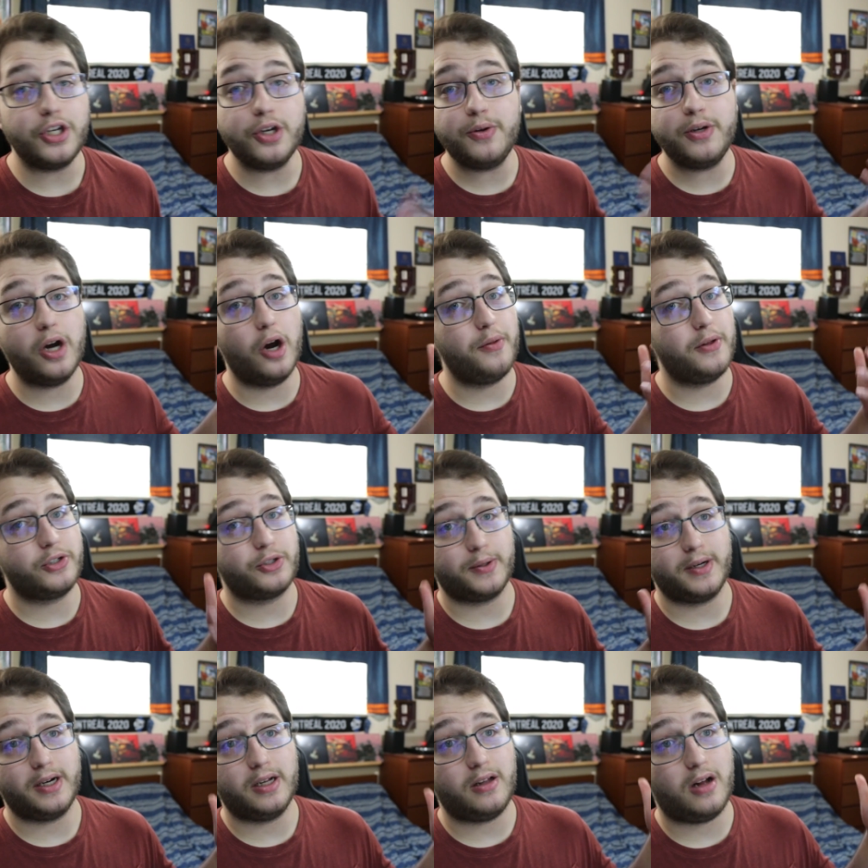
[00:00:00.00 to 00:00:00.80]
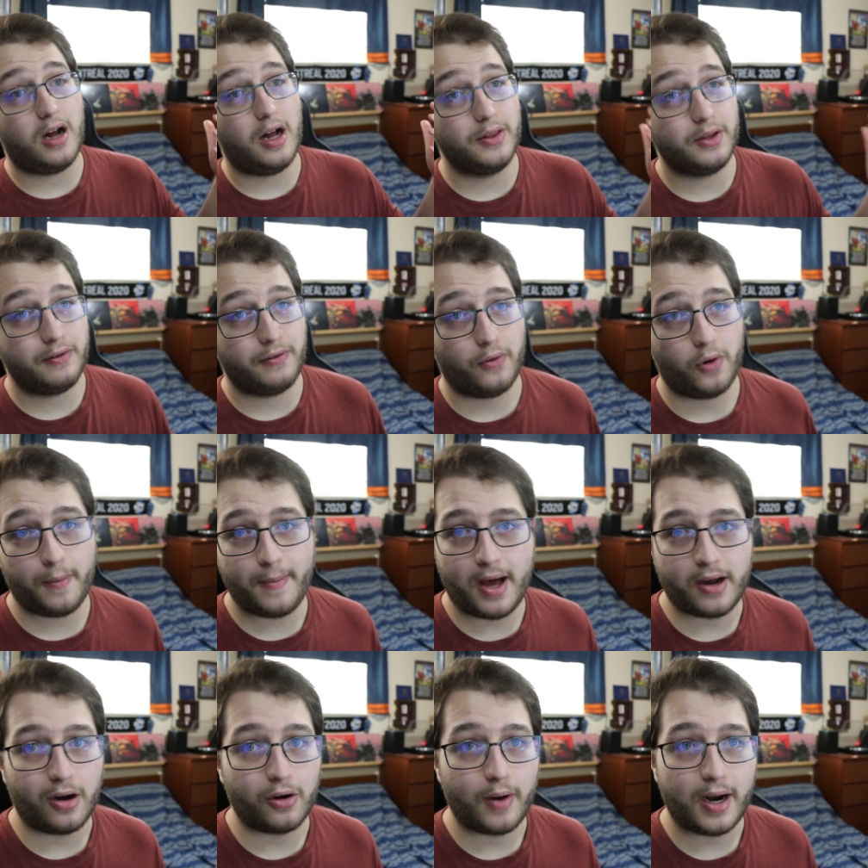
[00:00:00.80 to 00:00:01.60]
You know the drill on the
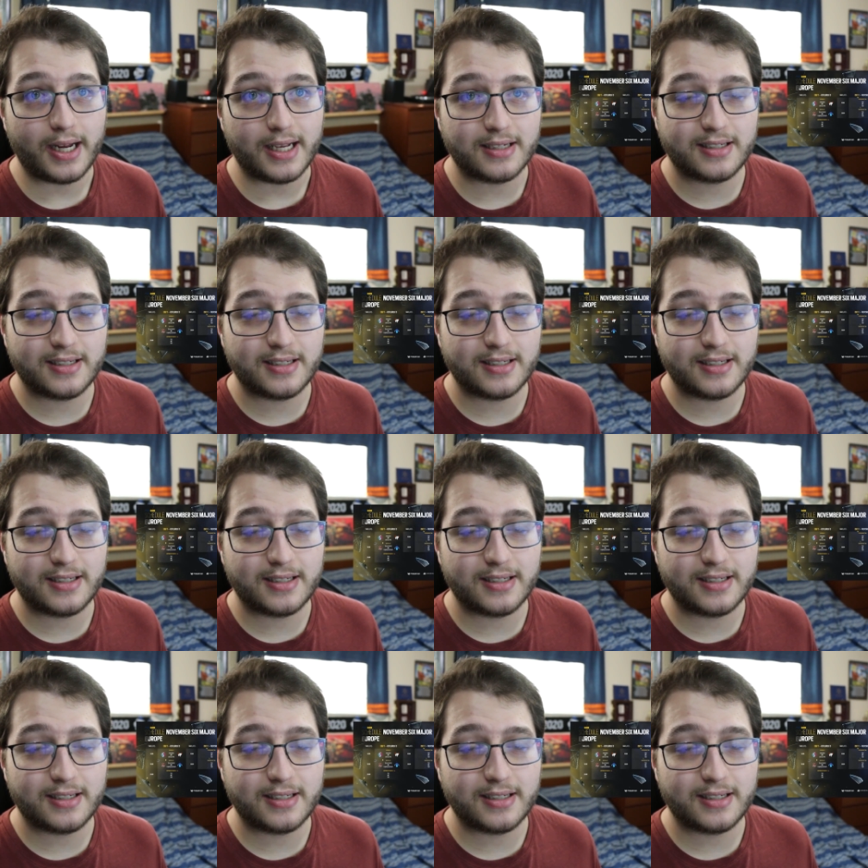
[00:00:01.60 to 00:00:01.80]
format already.